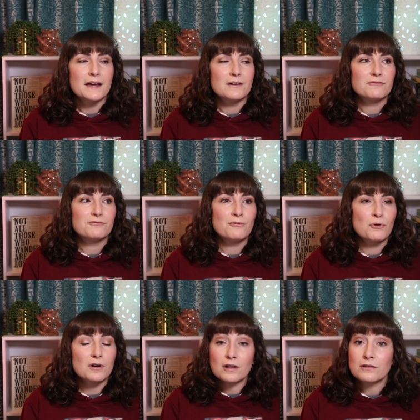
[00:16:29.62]

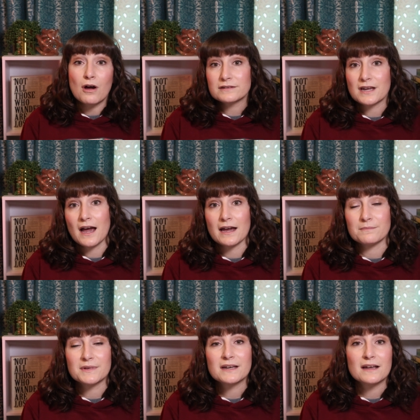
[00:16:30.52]
for a long
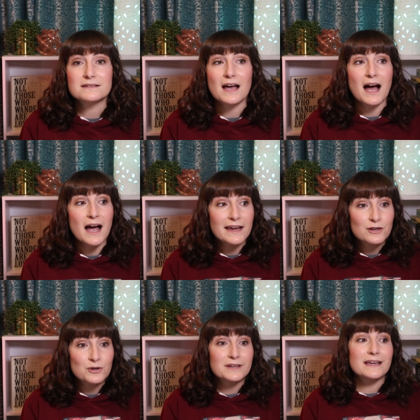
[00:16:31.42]
time because I
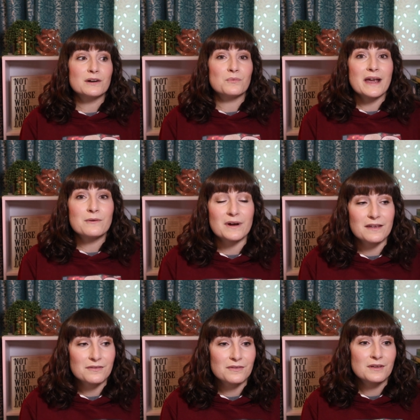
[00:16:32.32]
could get away
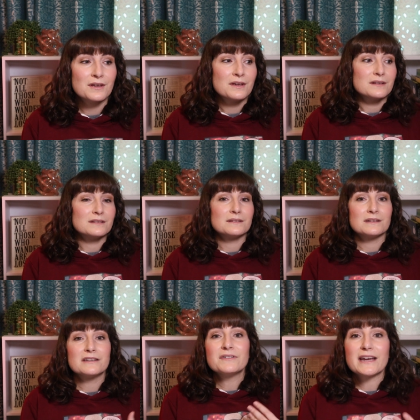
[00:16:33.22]
with
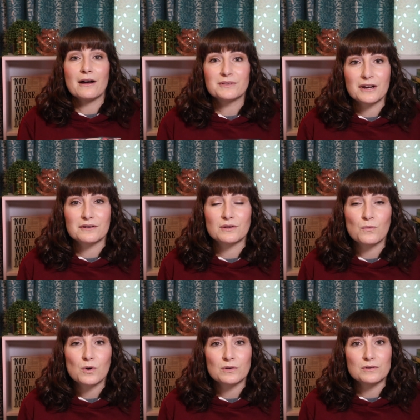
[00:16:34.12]
living out there in the
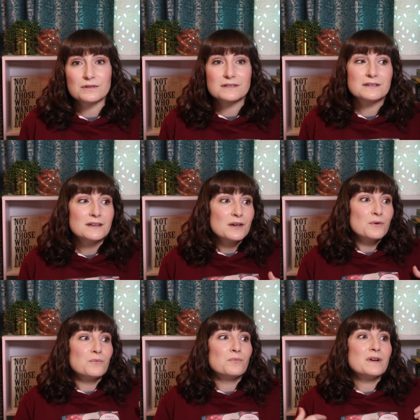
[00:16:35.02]
world
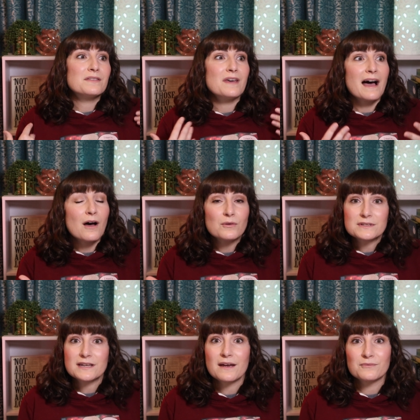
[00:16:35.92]

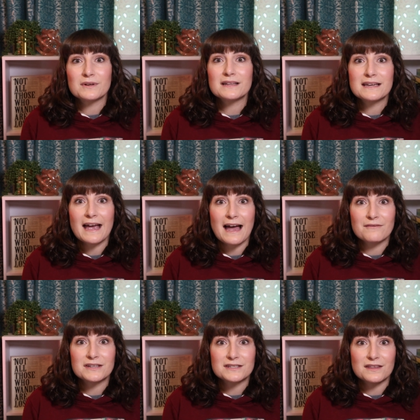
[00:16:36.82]
without really
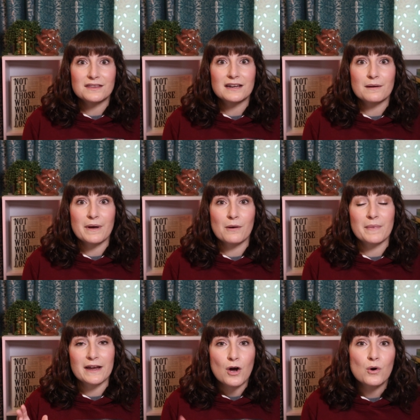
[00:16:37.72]
having to think about
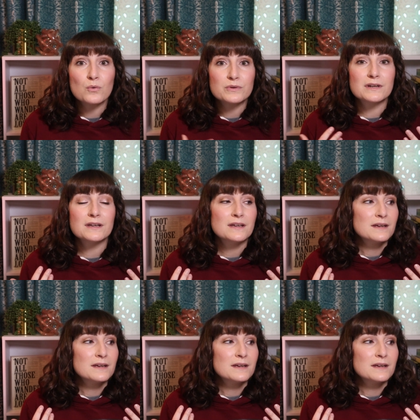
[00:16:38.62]
my own